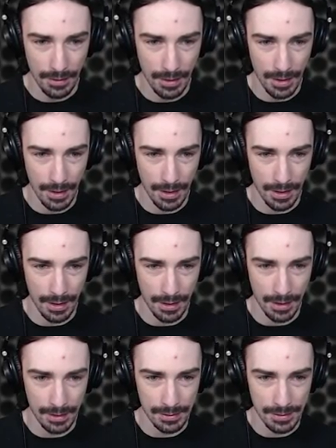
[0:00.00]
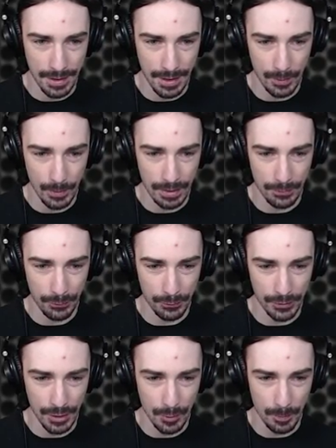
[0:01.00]
And can we
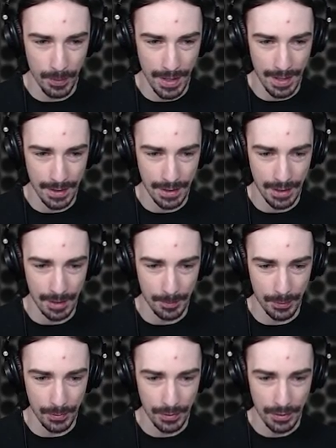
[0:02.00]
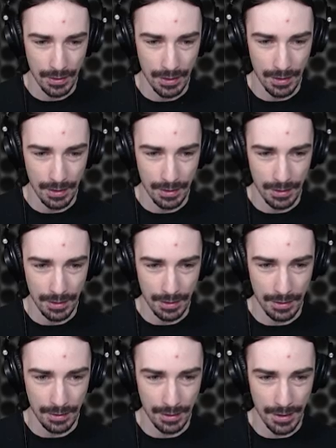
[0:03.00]
float back up?
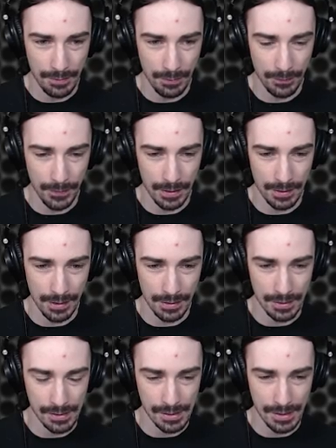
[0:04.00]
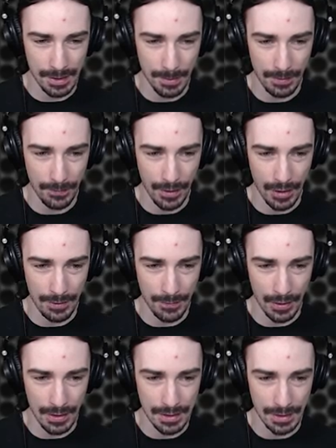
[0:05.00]
I have a feeling this is gonna be very,
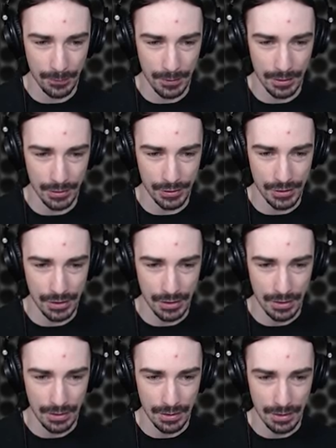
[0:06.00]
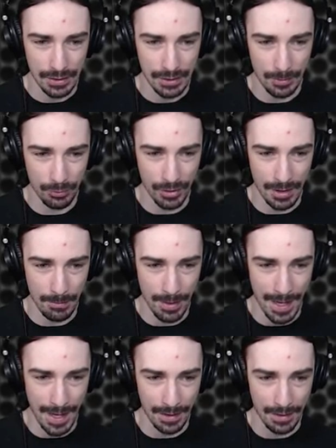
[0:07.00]
very difficult to bring
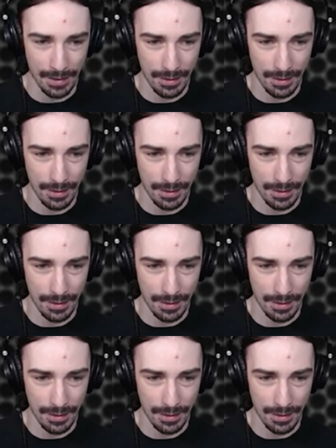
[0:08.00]
back